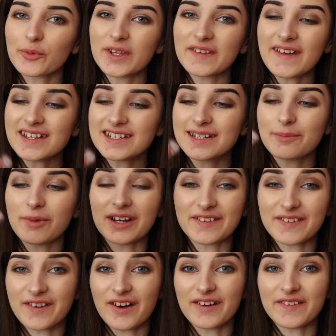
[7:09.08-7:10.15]
one is actually my
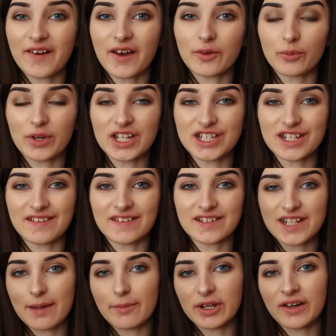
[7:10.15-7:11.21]
star sign, which is
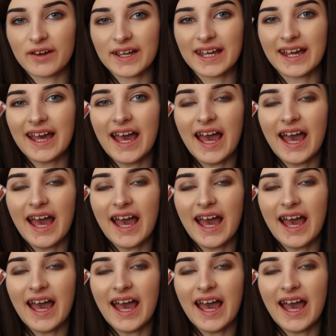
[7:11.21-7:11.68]
Gemini,